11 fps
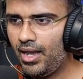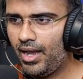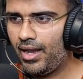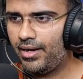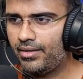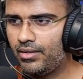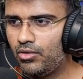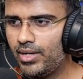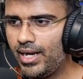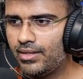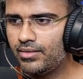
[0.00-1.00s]
and
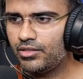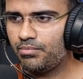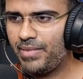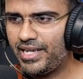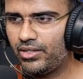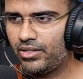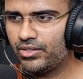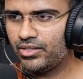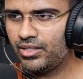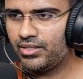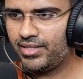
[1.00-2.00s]
look at this
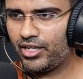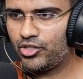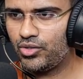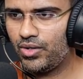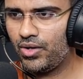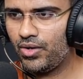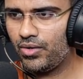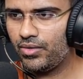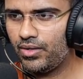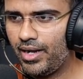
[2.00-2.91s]
meters section here